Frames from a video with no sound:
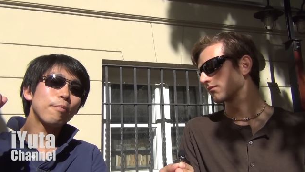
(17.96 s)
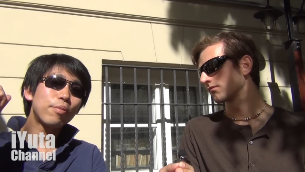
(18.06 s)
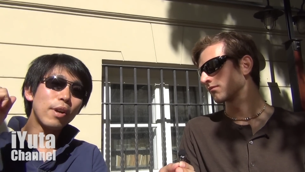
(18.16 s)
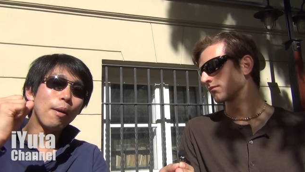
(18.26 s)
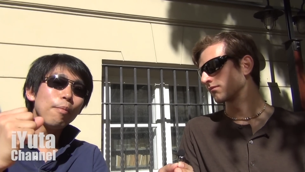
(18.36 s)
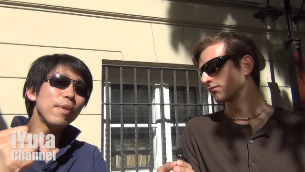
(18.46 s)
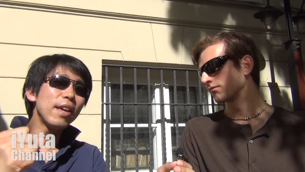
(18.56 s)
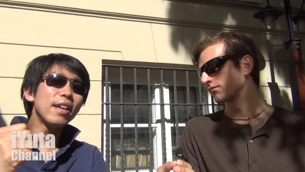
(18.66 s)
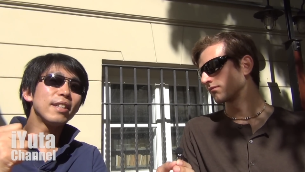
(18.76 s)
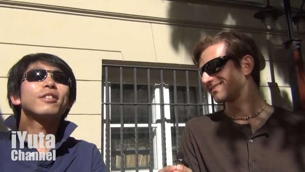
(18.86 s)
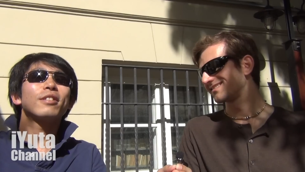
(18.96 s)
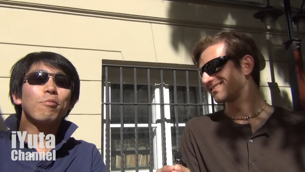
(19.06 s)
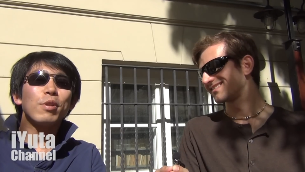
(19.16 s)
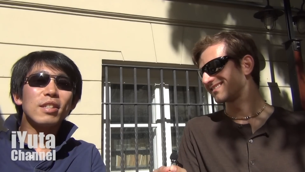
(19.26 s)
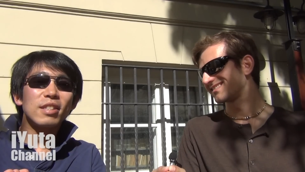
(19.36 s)
Speaker 1: the problem is
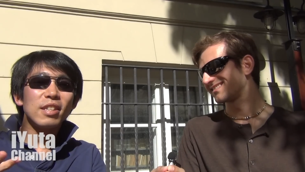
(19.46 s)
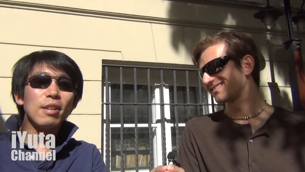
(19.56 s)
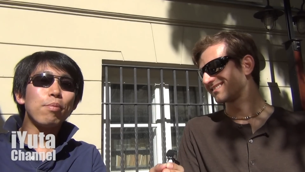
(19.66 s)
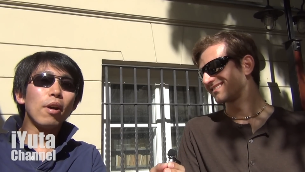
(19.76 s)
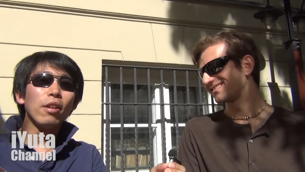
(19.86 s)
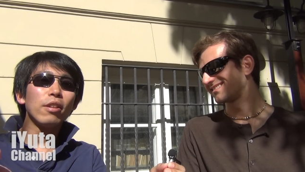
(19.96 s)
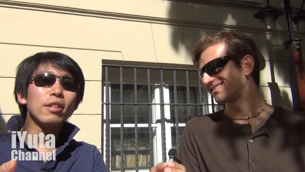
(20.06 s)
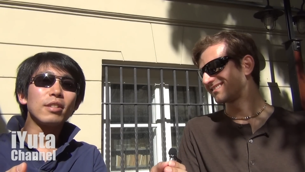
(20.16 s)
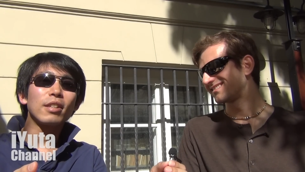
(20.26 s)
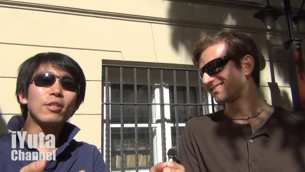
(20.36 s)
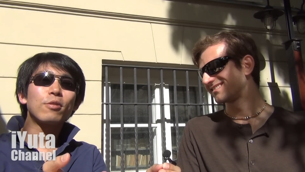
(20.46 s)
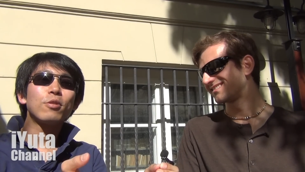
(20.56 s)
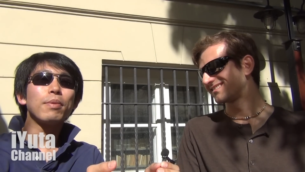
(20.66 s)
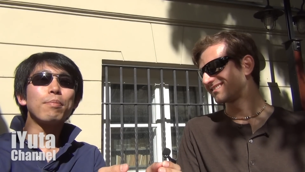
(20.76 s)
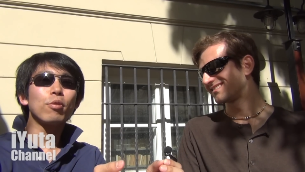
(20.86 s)
we see Poland as like
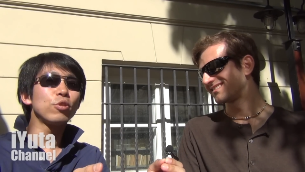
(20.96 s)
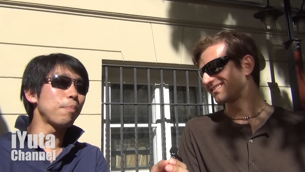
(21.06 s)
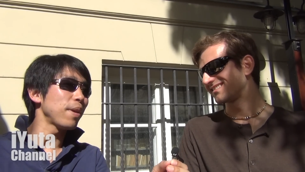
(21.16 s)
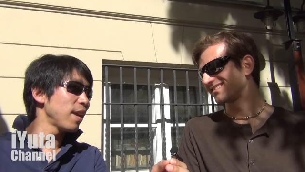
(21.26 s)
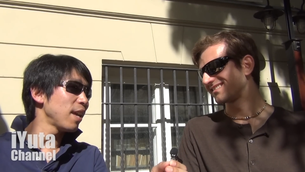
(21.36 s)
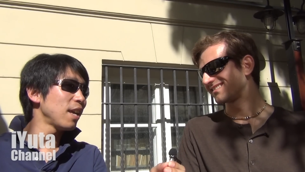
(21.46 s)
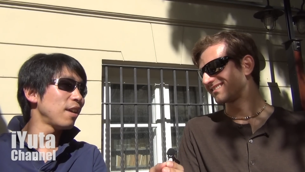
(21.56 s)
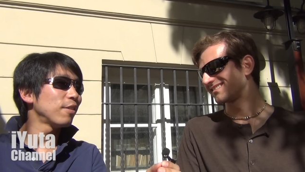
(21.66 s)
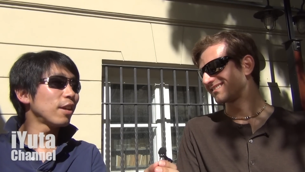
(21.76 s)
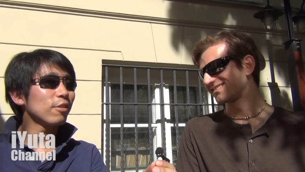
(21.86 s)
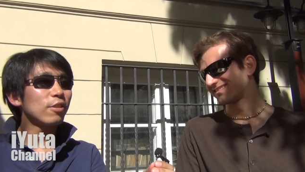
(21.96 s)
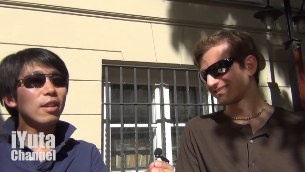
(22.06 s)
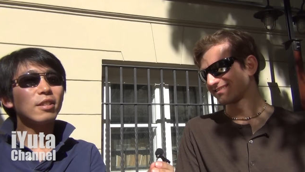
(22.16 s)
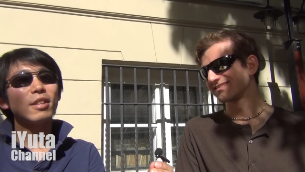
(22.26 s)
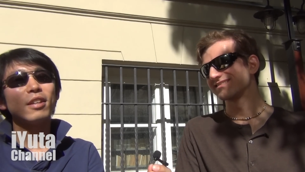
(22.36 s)
super pro-Japan, like
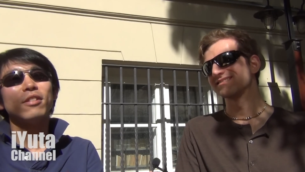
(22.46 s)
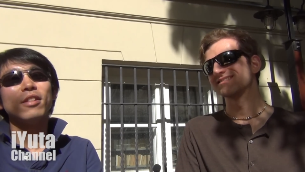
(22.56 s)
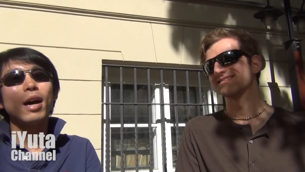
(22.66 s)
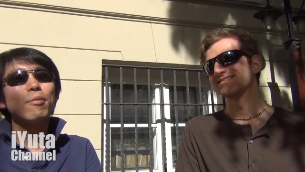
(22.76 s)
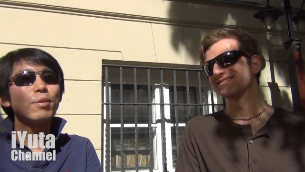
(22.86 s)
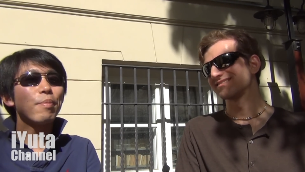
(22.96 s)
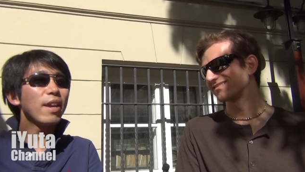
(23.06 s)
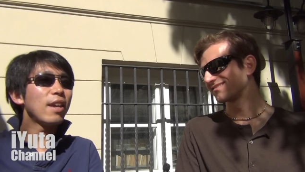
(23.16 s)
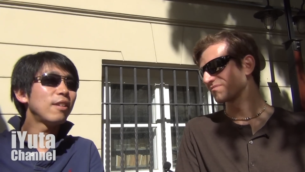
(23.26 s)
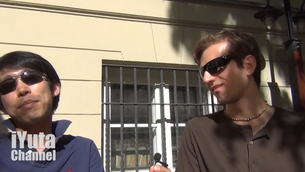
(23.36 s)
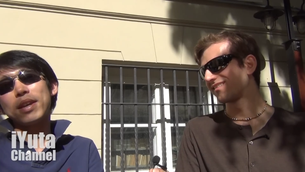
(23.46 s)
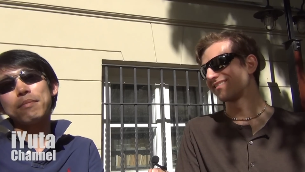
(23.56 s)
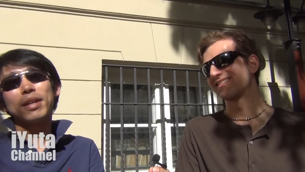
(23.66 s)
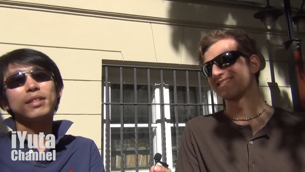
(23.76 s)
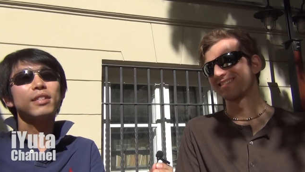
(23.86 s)
they love Japan,
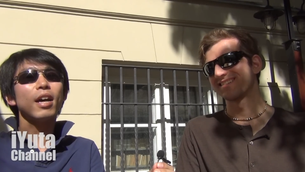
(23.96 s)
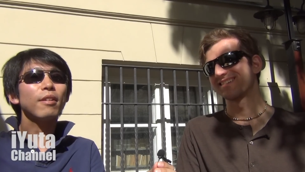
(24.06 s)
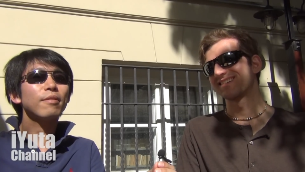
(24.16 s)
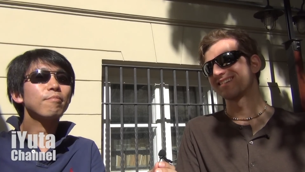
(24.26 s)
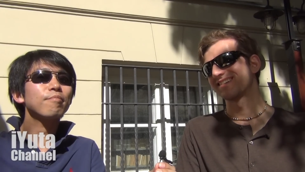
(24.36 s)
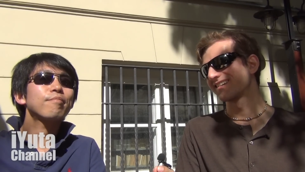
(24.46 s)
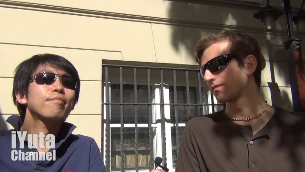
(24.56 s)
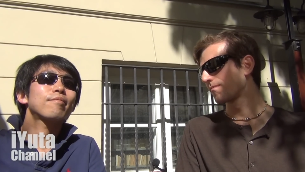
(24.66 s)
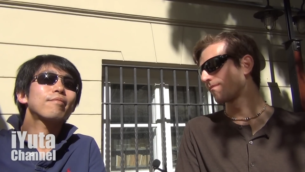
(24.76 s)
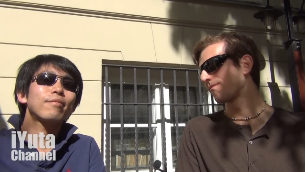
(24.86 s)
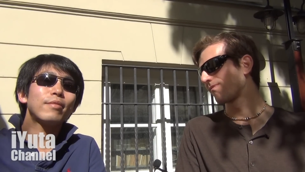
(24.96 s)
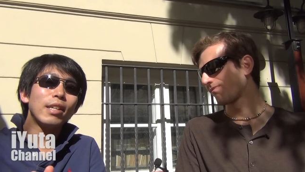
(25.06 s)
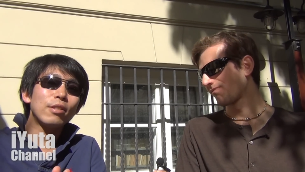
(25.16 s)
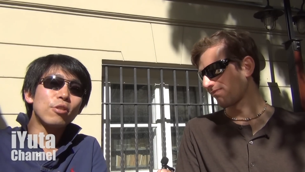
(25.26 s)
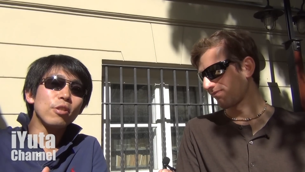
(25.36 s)
but it's not
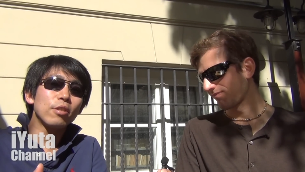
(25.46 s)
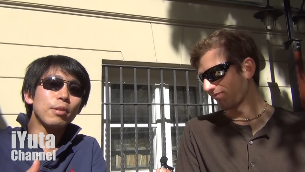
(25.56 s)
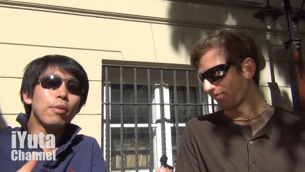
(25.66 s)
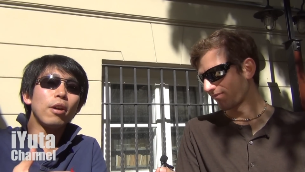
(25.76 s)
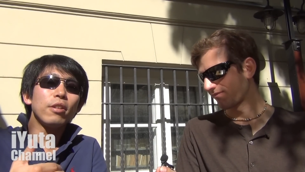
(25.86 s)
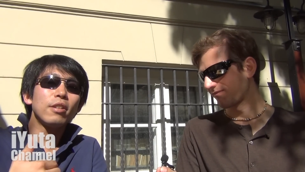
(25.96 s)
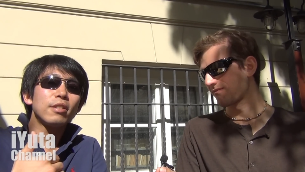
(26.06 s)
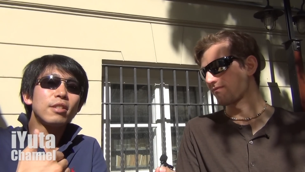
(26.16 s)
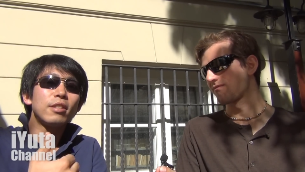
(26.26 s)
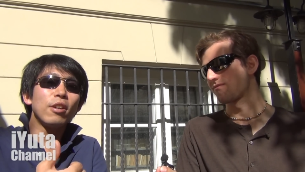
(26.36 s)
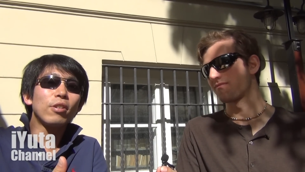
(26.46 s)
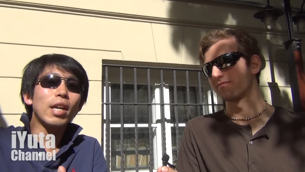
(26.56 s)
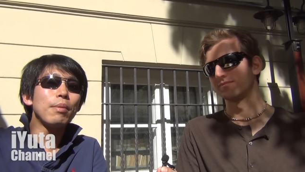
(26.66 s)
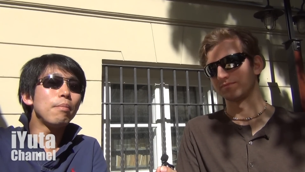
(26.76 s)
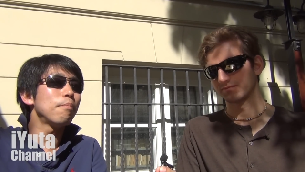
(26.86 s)
that true because Poland is still
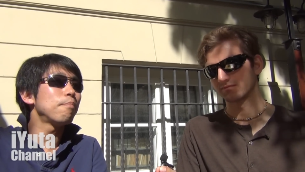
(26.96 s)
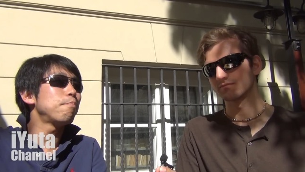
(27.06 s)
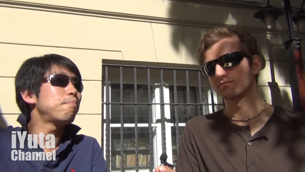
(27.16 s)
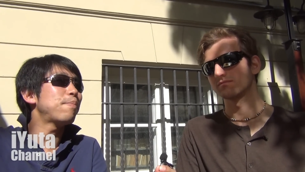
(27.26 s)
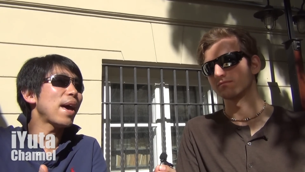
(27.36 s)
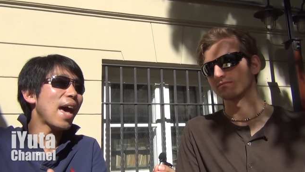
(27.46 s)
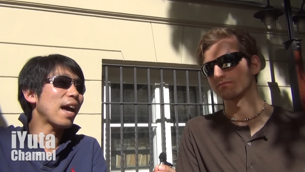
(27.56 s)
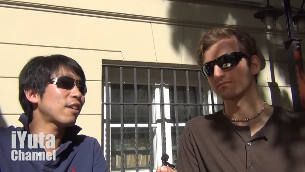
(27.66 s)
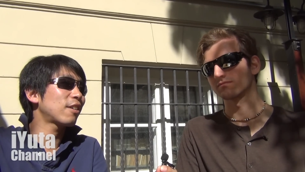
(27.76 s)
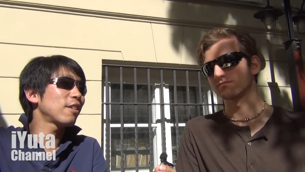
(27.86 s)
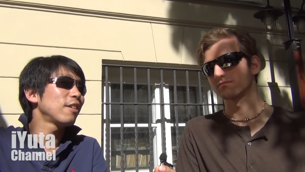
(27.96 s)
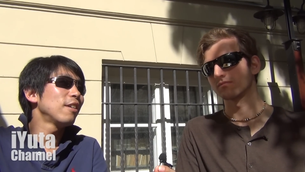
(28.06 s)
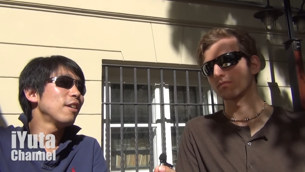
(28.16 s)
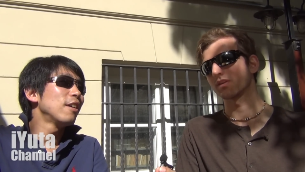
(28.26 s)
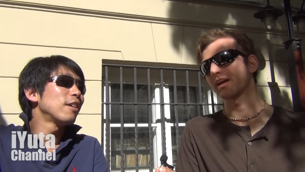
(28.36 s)
coming back.
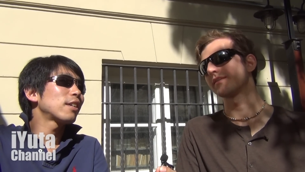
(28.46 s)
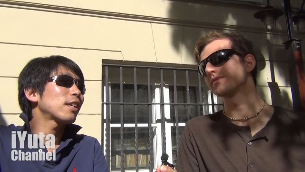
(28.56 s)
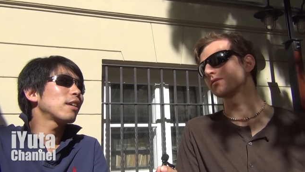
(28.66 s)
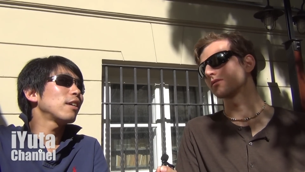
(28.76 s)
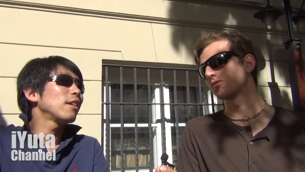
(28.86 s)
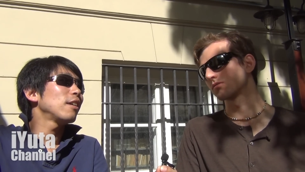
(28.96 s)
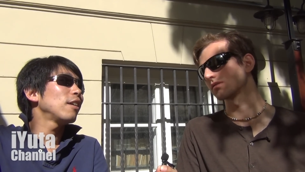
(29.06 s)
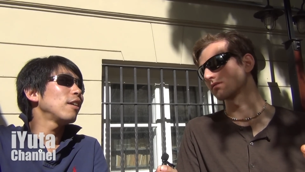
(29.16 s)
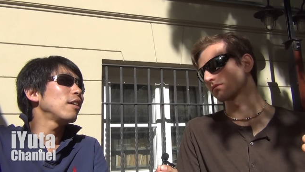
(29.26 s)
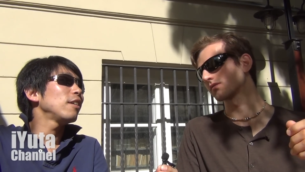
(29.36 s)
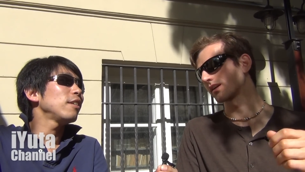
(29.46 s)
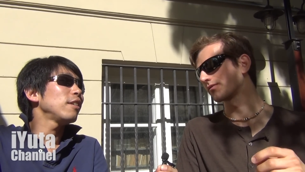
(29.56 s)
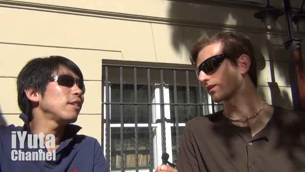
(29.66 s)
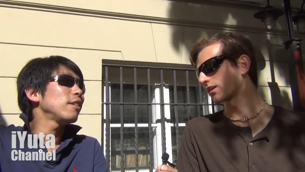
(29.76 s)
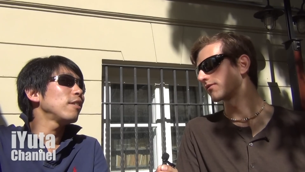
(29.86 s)
They have their own kind
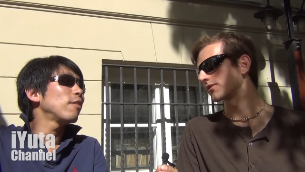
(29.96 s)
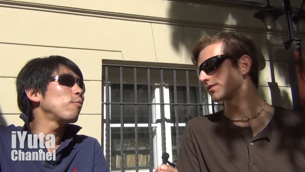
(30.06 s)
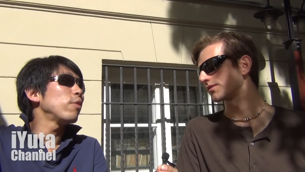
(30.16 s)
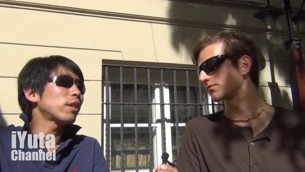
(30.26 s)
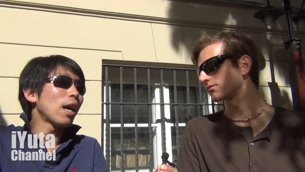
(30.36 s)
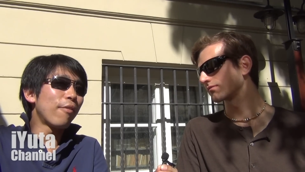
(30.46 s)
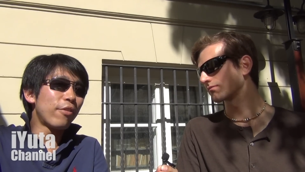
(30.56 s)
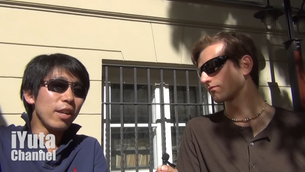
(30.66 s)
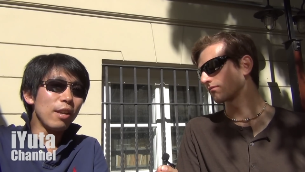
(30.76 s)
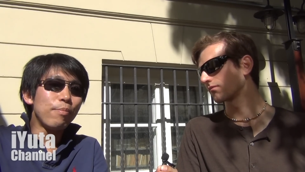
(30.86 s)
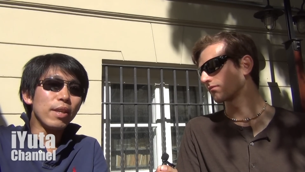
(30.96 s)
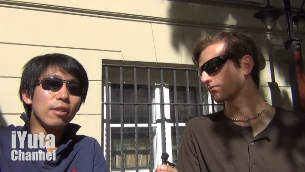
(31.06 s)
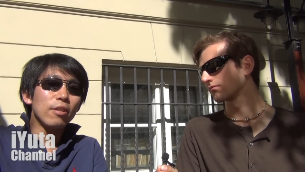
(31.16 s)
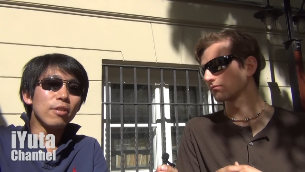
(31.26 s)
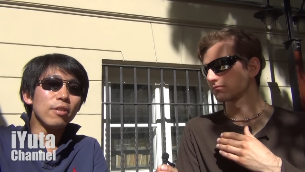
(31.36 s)
of recovery too. Recovery,
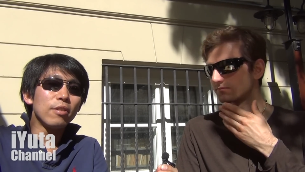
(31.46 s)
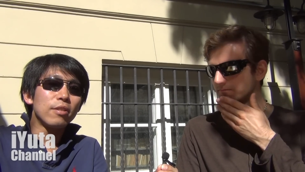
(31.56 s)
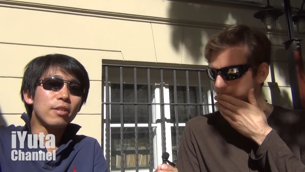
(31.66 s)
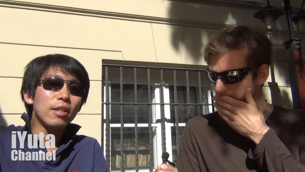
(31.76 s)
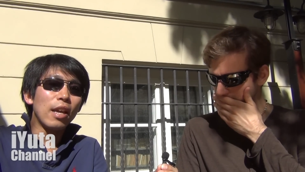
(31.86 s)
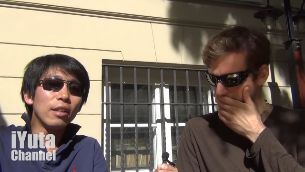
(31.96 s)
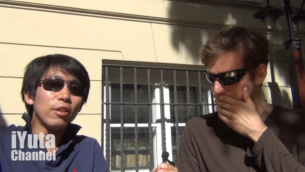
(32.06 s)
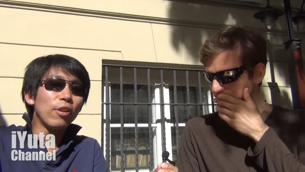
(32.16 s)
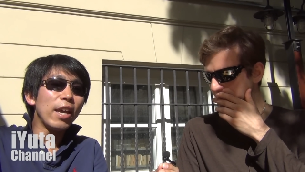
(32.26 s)
because until